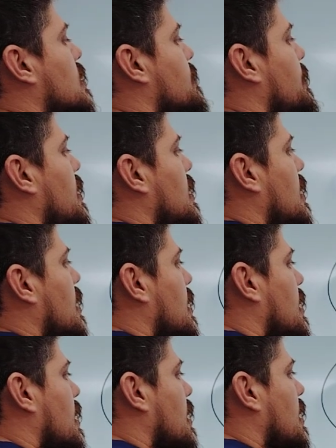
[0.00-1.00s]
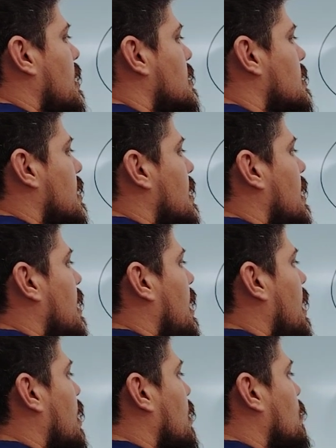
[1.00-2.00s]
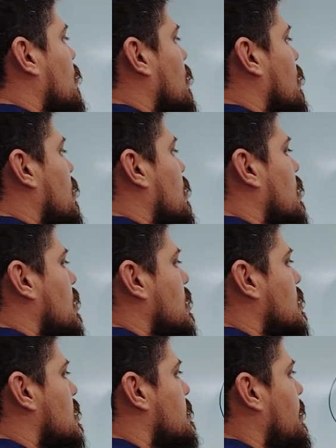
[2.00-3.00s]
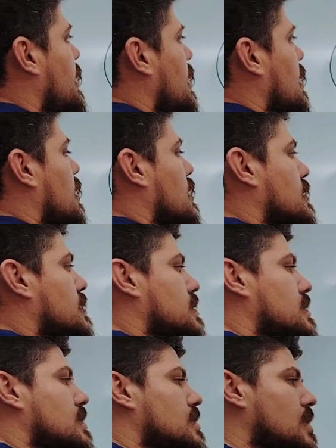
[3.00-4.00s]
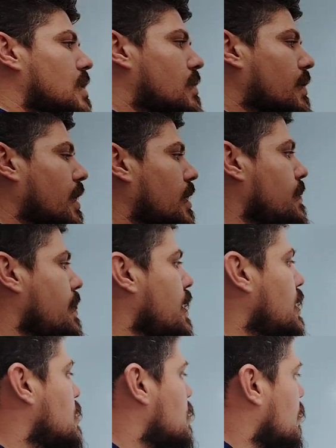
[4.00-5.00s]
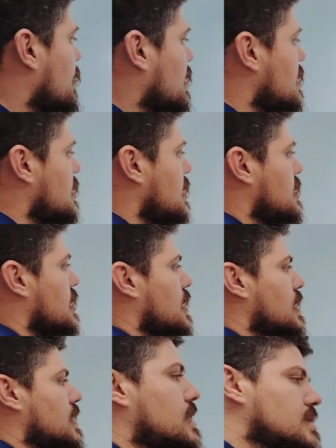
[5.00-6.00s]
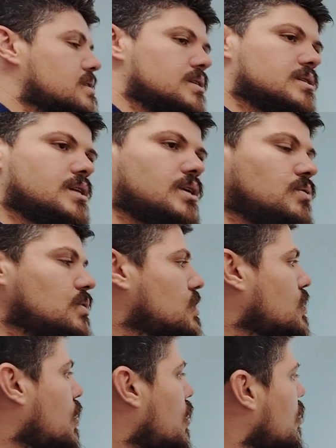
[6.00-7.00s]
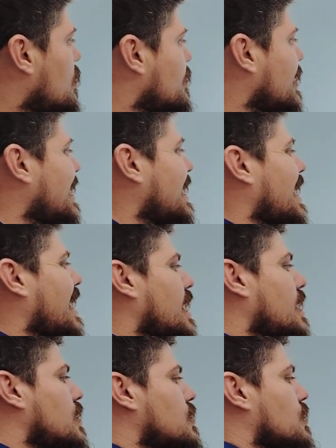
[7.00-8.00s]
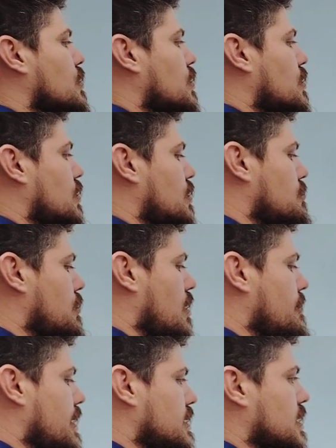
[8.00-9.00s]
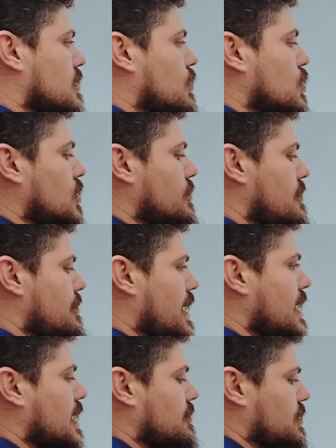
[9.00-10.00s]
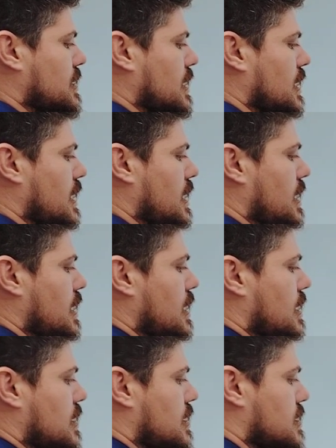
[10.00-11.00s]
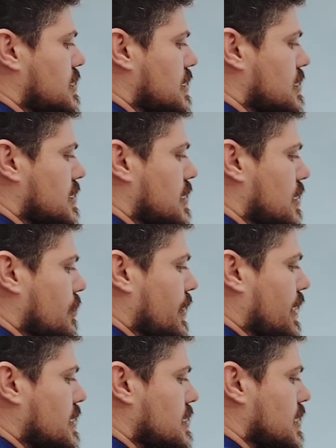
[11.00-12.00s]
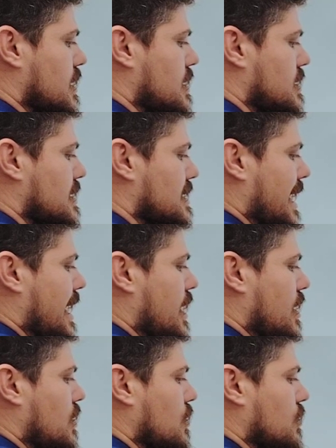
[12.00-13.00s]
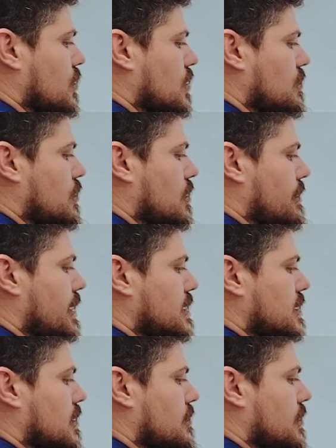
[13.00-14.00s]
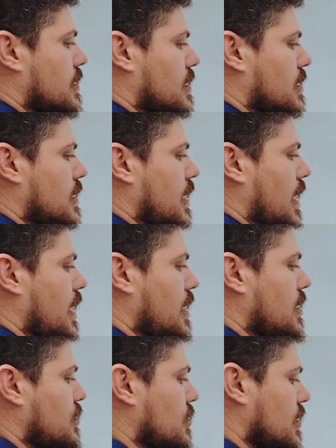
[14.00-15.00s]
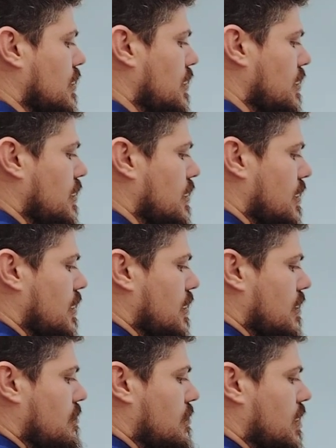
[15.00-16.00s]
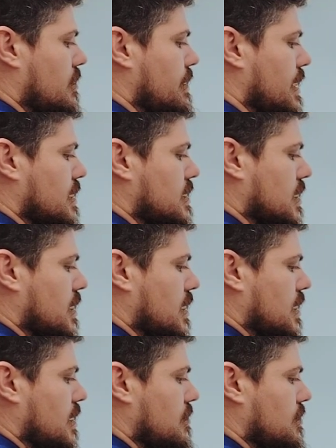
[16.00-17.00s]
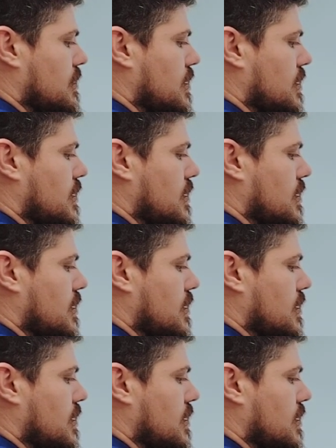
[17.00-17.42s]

or speed? Is angular speed. Okay, so what is this? This is the unit of angular momentum. What do you mean by capital L? This is, we can say this is angular momentum. Angular momentum.